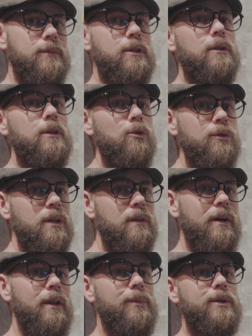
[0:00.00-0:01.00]
dilute the
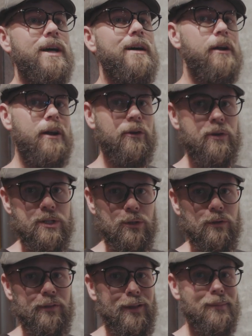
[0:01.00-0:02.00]
developer down and increase your
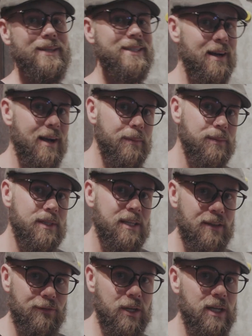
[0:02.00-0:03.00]
development times
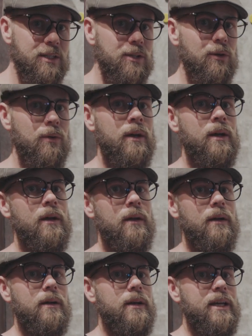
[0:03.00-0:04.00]
if you need to.
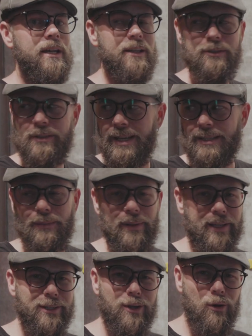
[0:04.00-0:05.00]
It also takes up
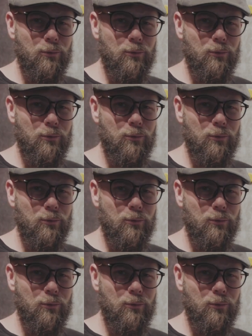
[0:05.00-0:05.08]
like no